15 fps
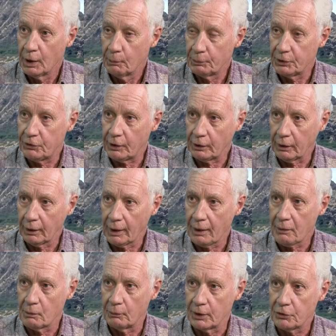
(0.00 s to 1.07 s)
particularly
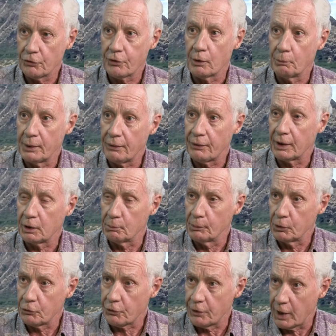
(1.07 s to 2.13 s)
the ones that we think are
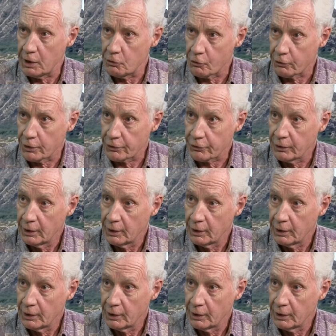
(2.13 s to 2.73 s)
most dangerous.